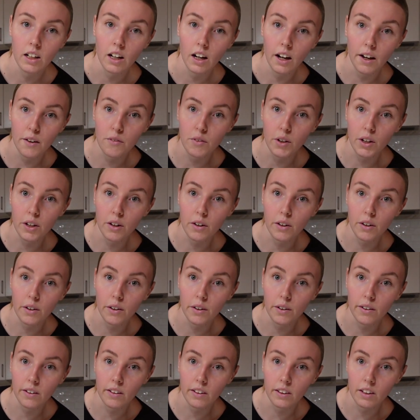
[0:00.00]
I fed
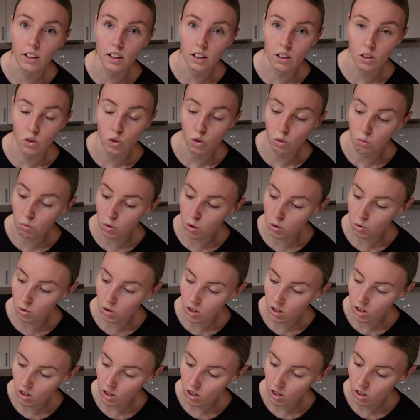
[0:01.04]
her like
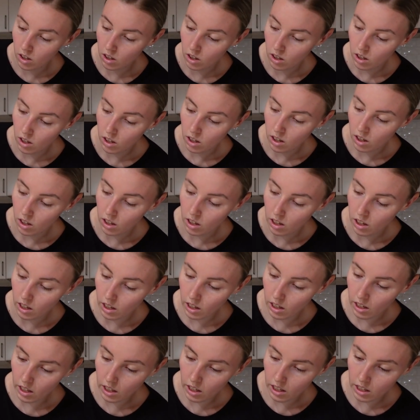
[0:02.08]
normal,
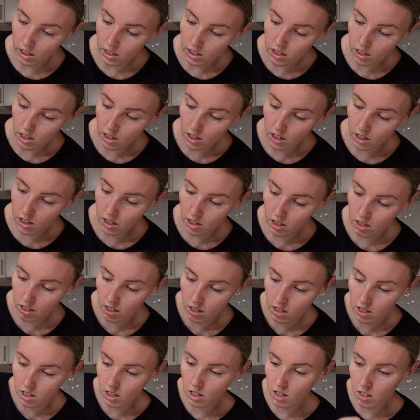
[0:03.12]
and
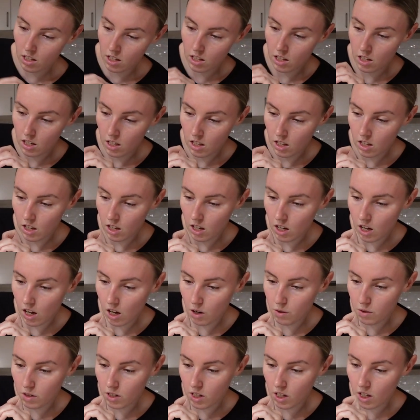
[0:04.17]

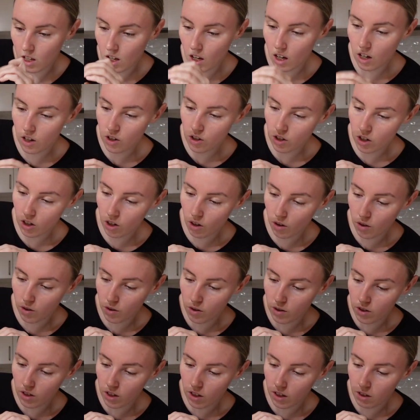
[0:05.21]
I'll see how she
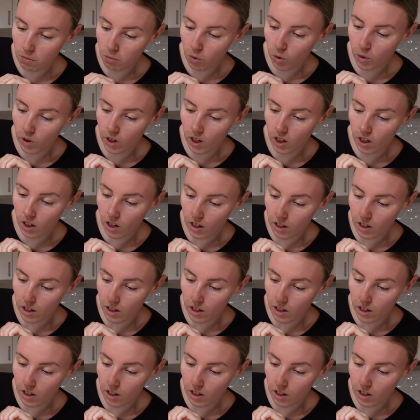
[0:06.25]
goes in the morning.